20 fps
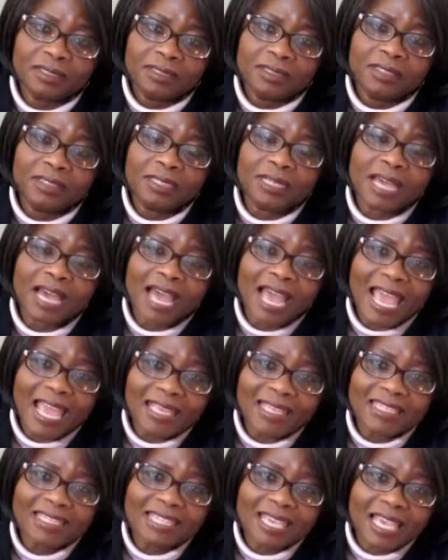then
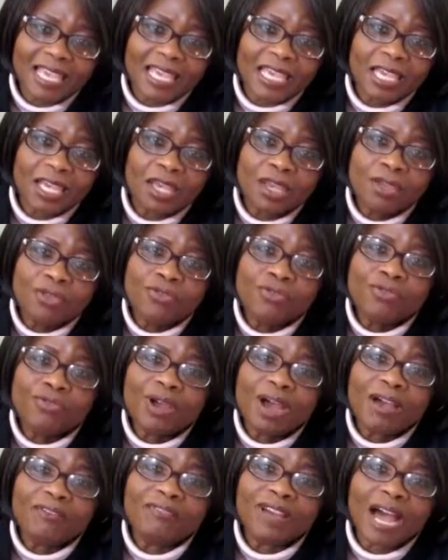I'd say you
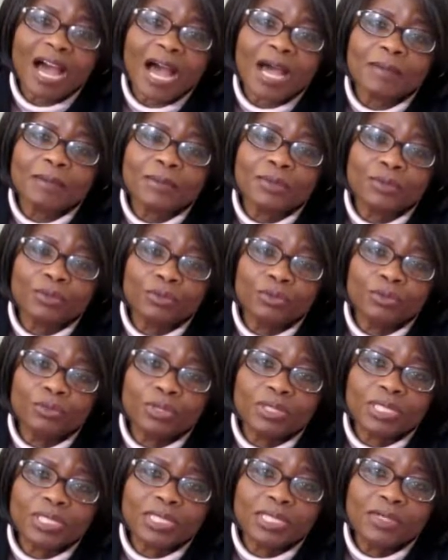have
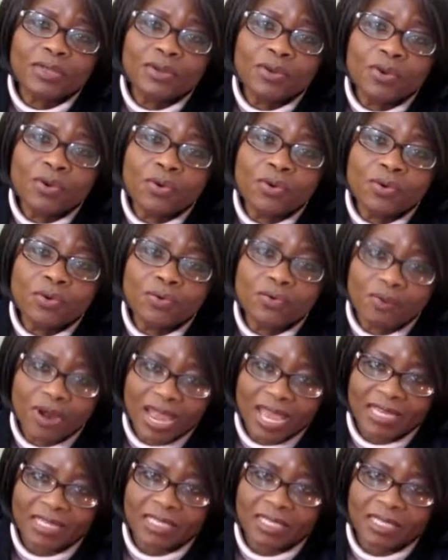absolutely no
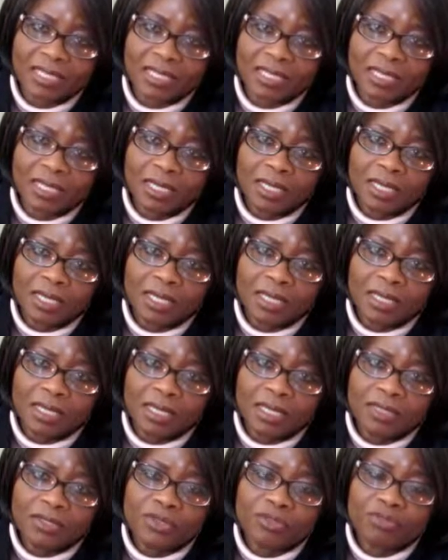right
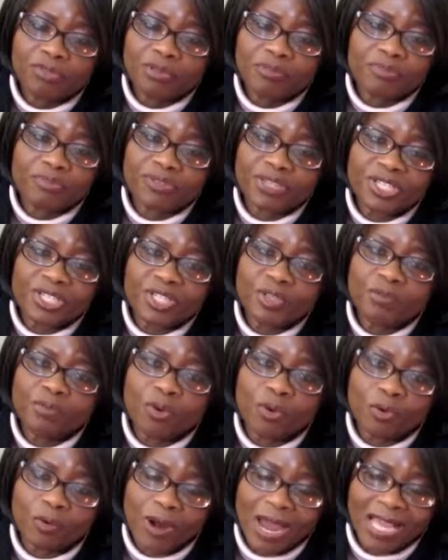to be preaching
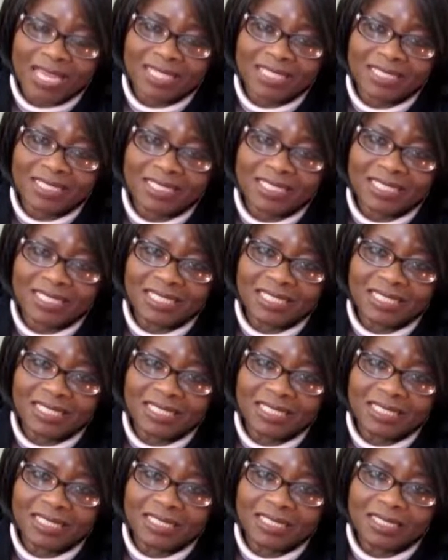morality
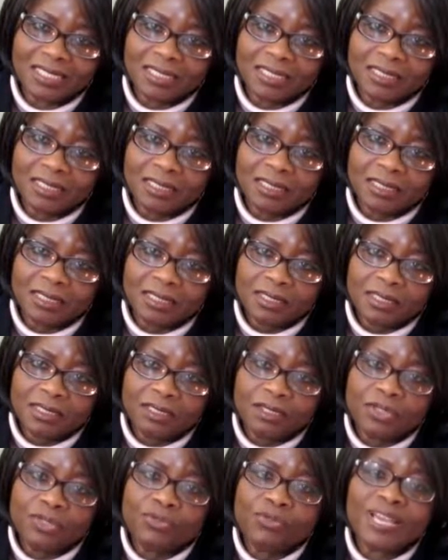
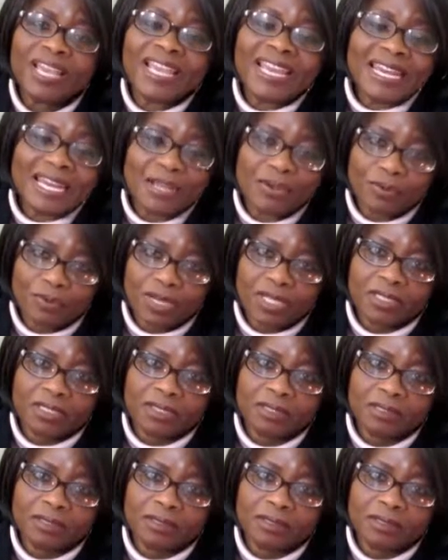to anyone.